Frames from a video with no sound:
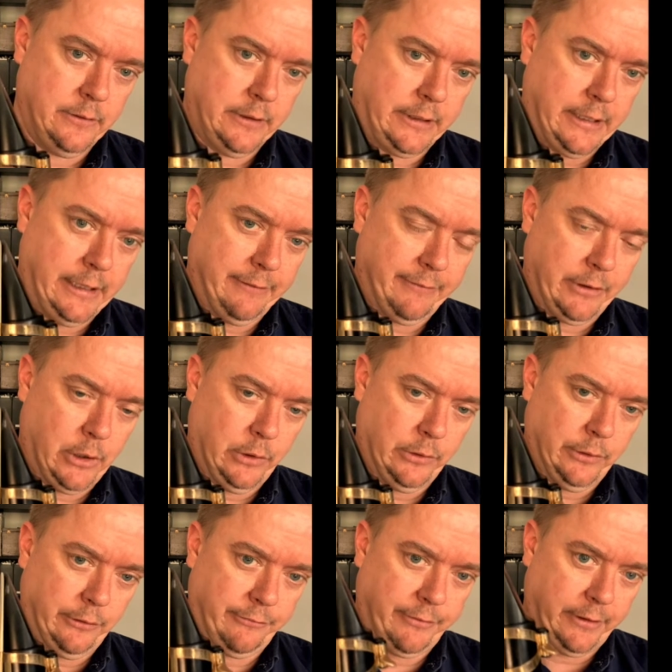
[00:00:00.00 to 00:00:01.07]
You could even go a
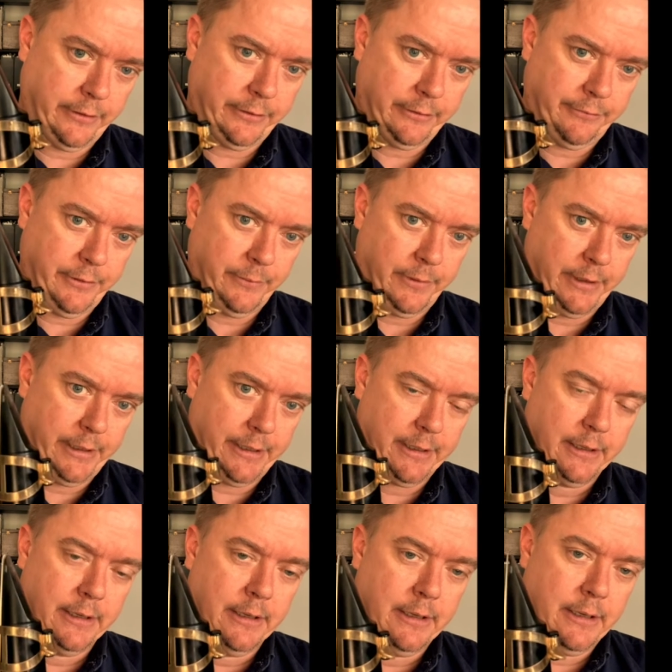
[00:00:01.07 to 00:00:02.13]
little farther if you wanted.
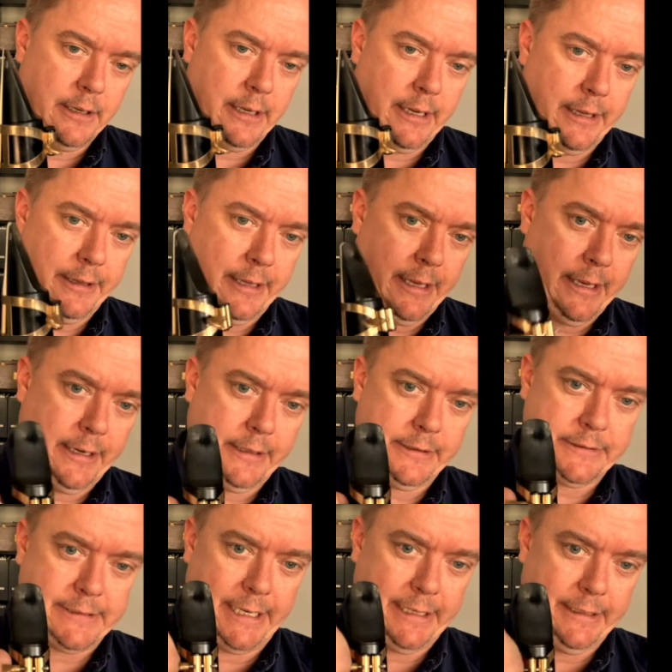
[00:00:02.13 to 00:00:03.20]
And
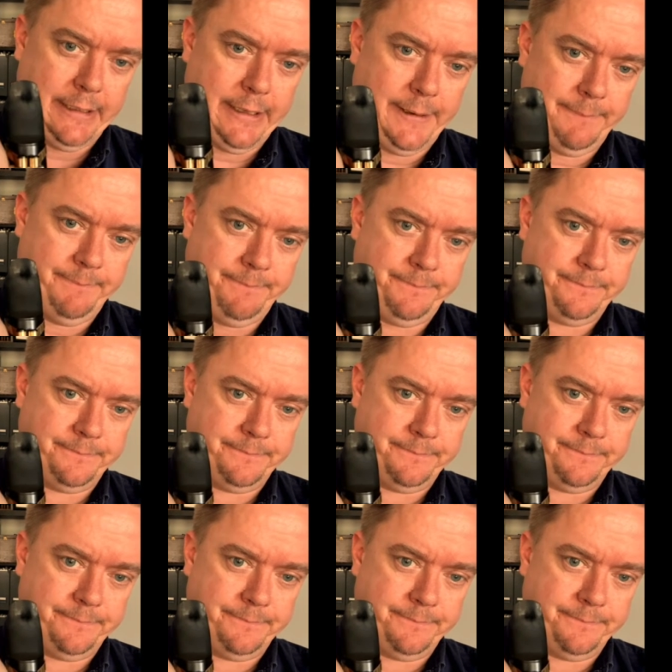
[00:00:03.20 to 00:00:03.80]
then tighten it up